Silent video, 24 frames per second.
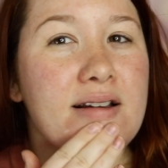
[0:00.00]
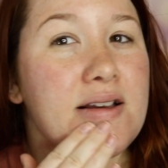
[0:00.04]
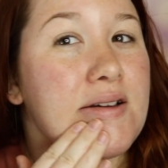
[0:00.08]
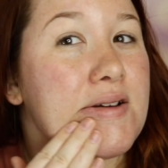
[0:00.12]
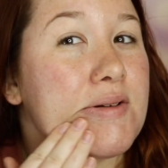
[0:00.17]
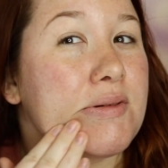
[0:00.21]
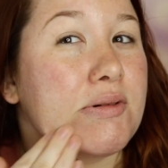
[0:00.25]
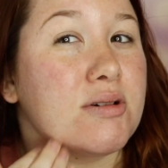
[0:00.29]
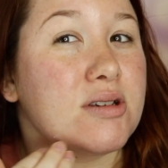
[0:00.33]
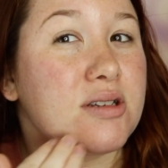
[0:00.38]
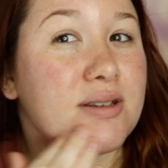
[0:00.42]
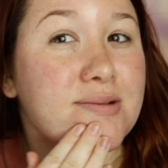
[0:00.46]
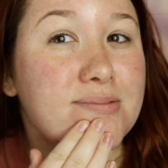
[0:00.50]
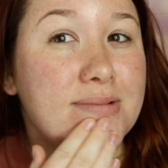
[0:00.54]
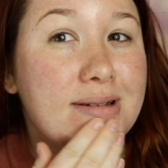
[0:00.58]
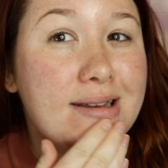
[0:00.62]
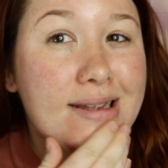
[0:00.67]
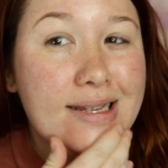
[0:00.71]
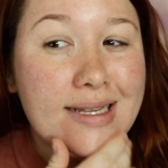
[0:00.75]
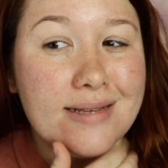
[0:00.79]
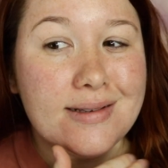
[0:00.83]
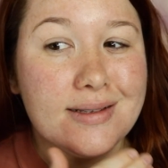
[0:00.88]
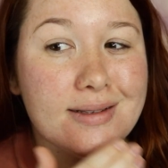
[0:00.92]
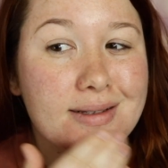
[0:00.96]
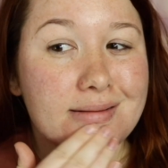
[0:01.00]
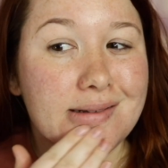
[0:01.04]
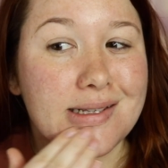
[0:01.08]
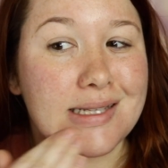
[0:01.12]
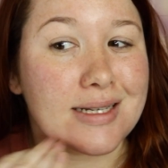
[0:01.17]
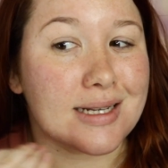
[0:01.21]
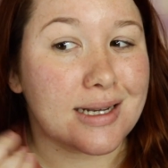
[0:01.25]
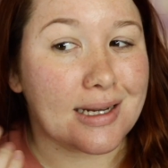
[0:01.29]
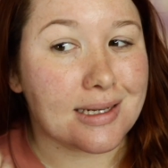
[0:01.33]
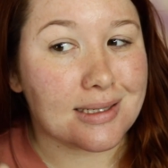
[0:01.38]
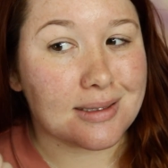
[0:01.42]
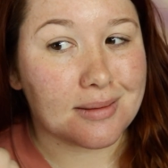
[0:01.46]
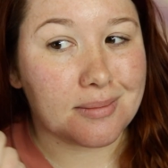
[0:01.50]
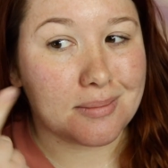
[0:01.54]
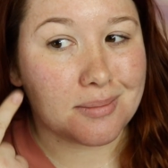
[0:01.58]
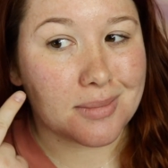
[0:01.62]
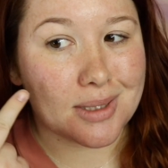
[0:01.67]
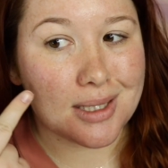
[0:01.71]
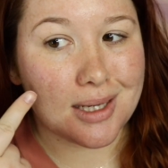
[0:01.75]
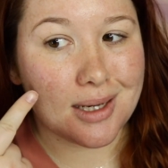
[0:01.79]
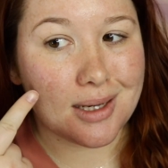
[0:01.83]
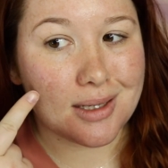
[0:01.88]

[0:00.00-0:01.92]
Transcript: I wish it was, because I got some big